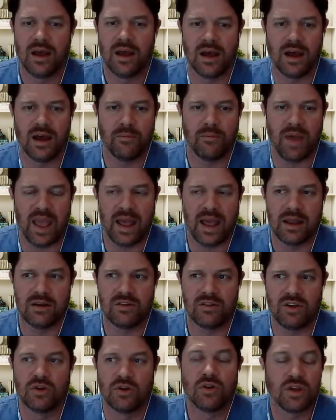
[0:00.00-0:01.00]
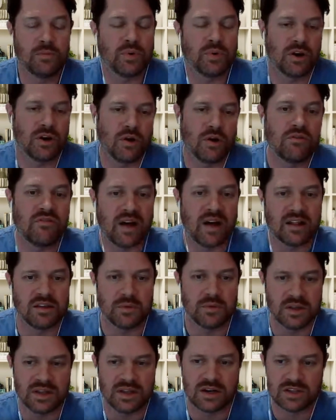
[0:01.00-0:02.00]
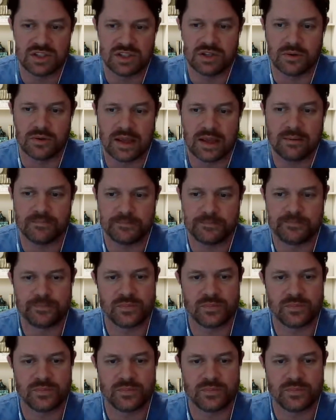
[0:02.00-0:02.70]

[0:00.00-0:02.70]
And you put your own value in there too, right?